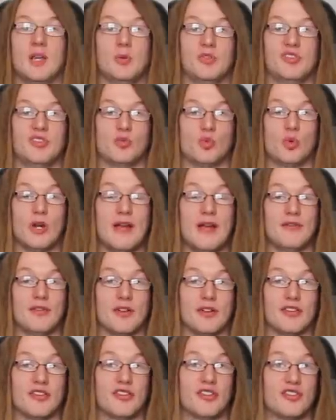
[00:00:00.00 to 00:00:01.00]
was in
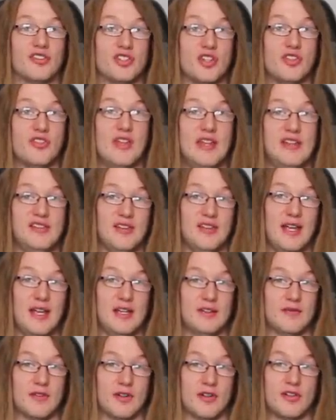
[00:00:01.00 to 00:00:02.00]
reference to this
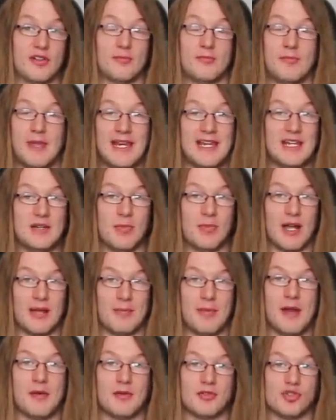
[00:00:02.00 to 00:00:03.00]
advert made by
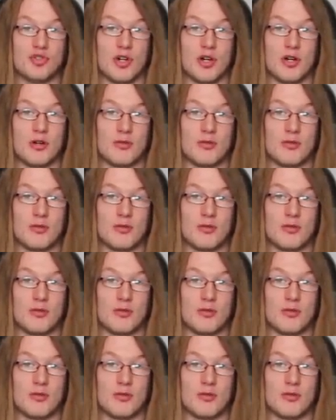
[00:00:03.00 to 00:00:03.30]
Behringer.